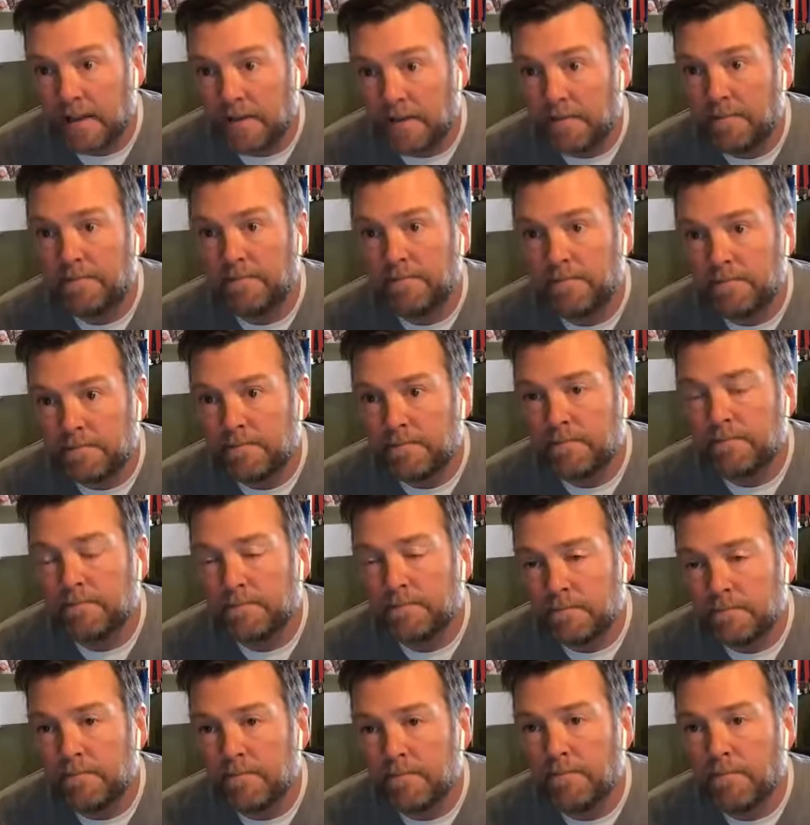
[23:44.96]
paying, higher
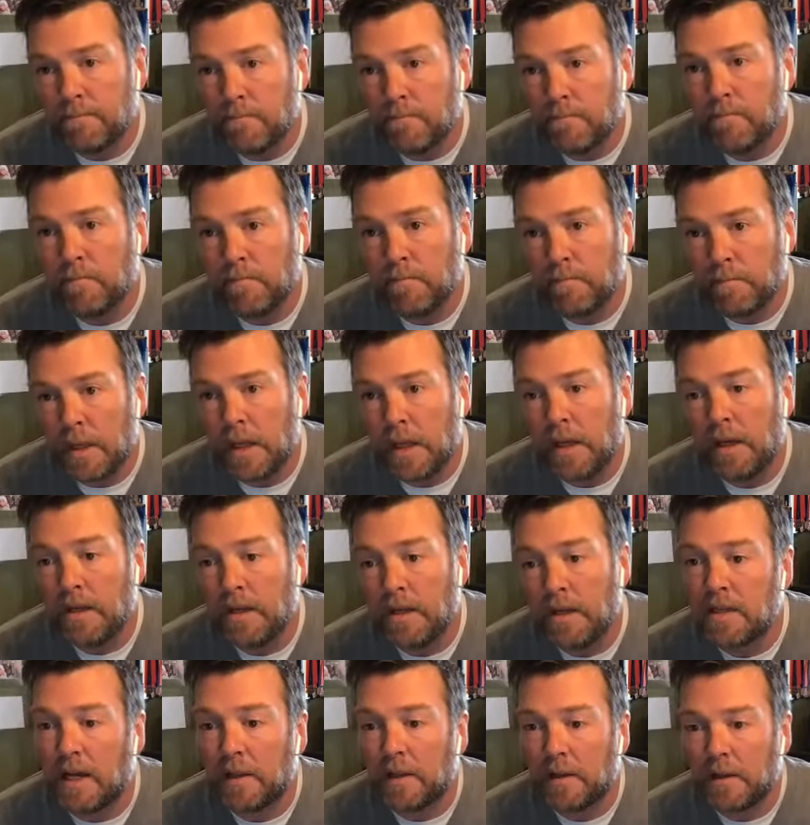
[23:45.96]
paid people.
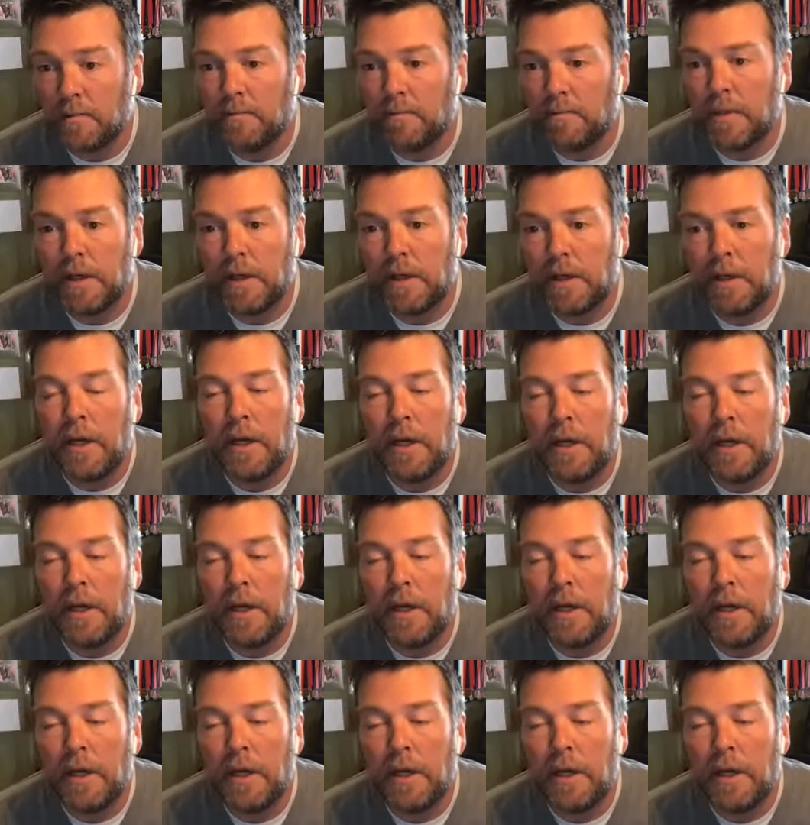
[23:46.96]
Exactly. And so,